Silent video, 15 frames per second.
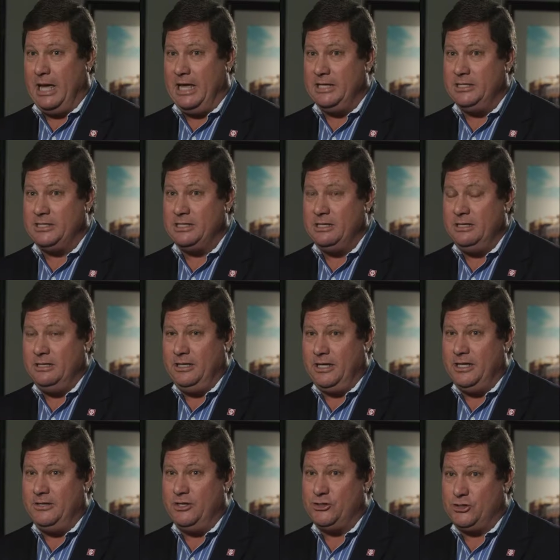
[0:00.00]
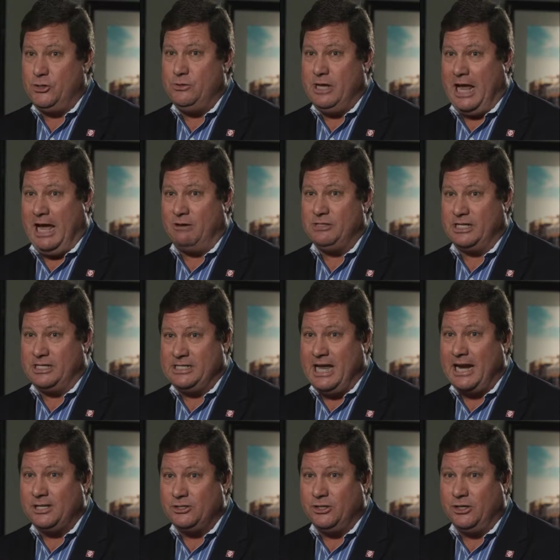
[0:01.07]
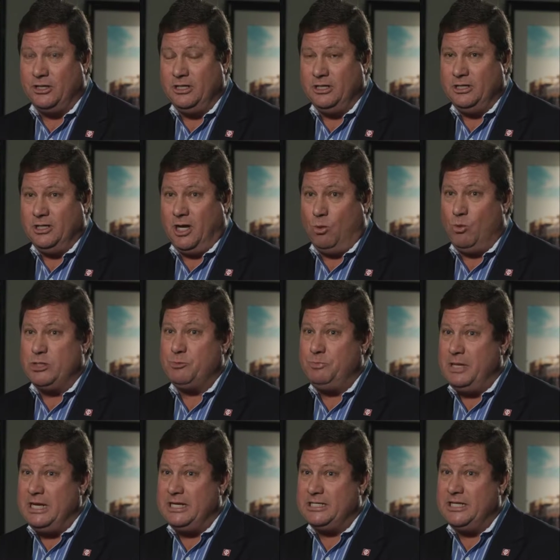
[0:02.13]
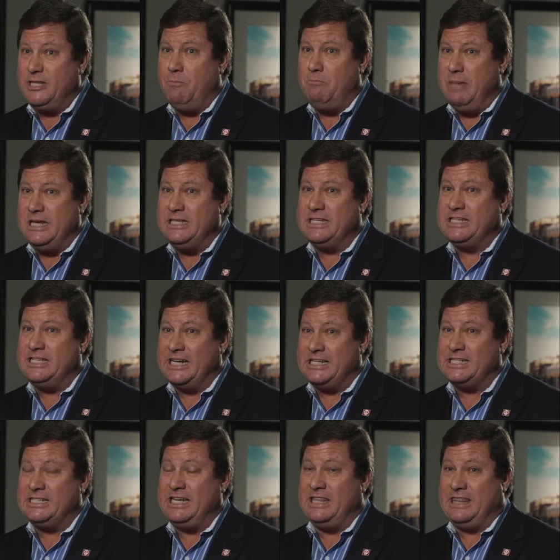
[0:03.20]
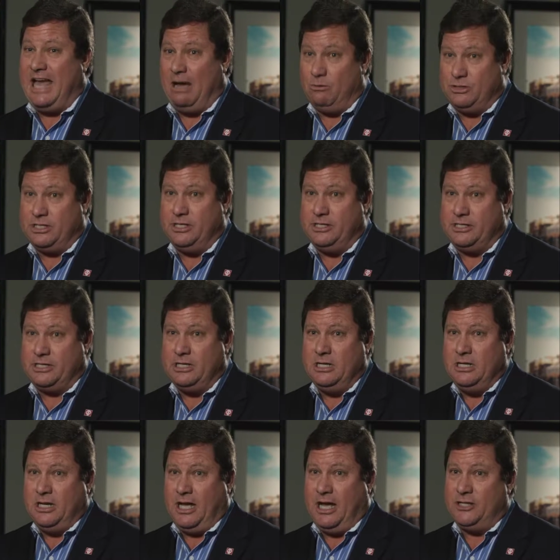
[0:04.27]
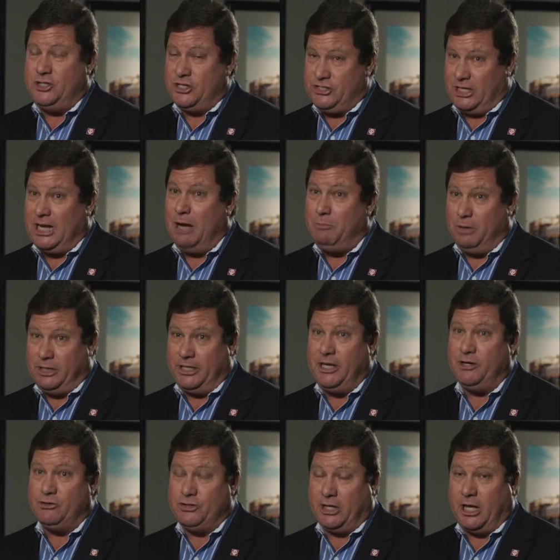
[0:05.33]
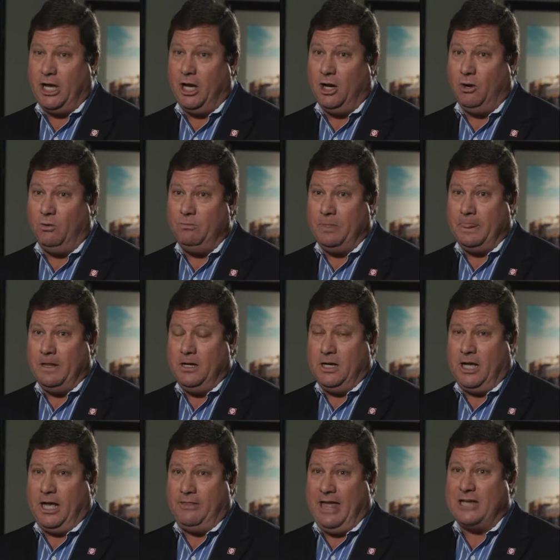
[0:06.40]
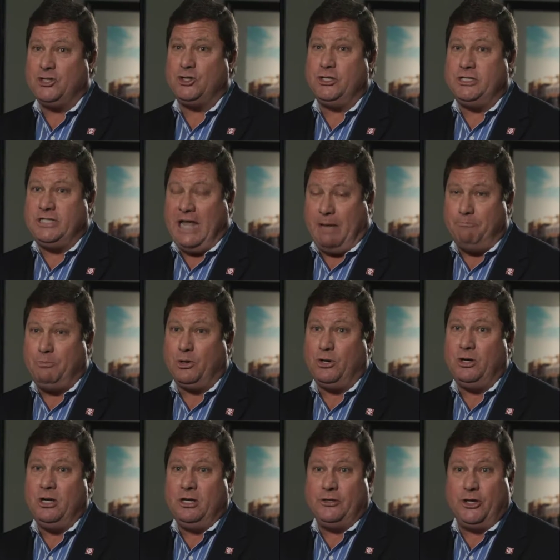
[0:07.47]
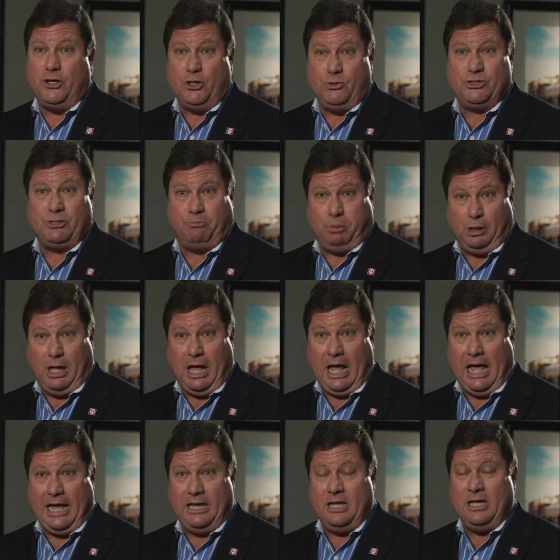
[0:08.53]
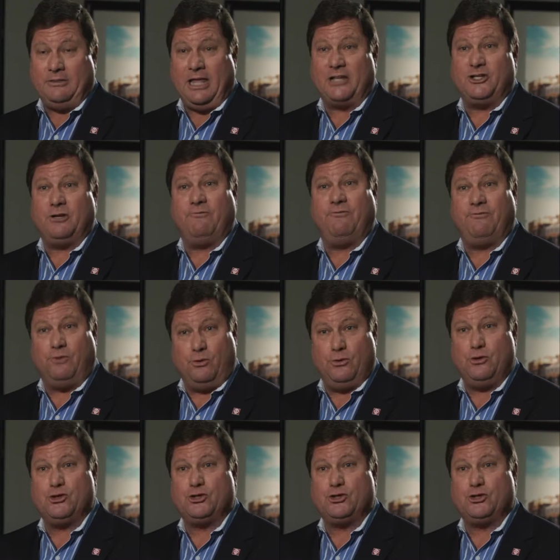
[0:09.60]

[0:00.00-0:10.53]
beds in the student housing sector, which peaked in the mid-60,000s just a couple of years ago. That should temper the new supply. That should further